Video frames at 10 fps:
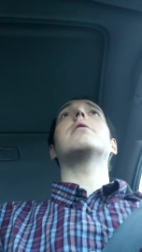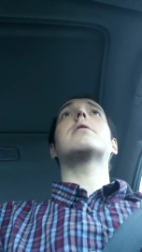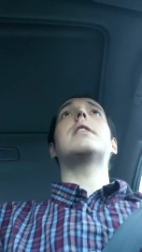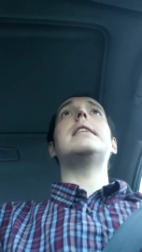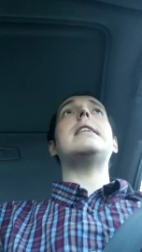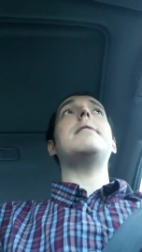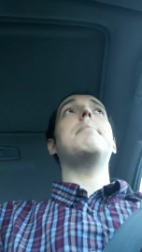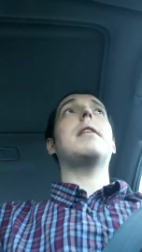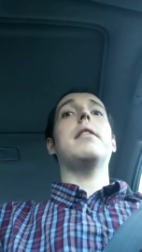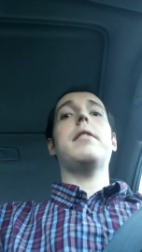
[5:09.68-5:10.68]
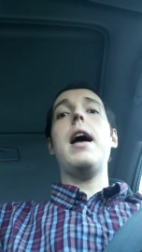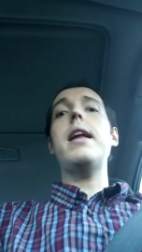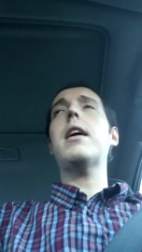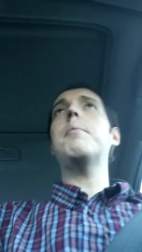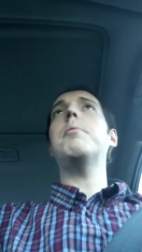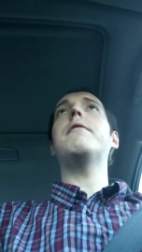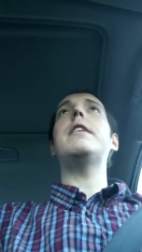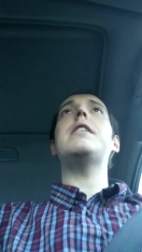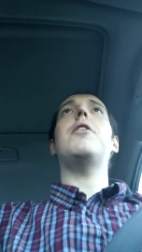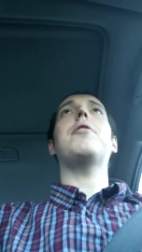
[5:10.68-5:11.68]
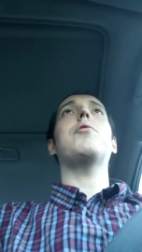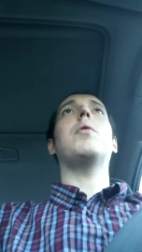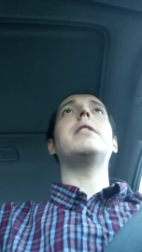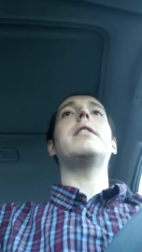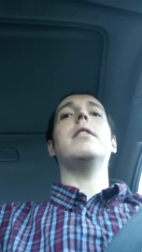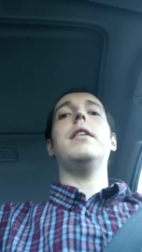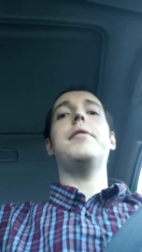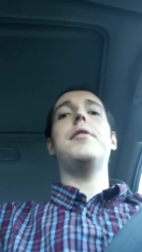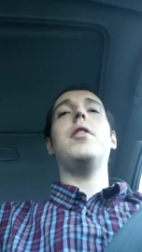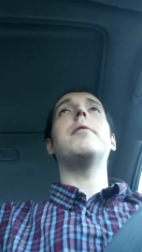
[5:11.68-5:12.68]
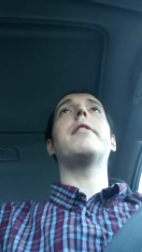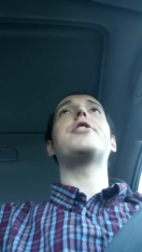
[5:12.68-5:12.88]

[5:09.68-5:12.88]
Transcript: already because I had a couple videos I was wanting to listen to on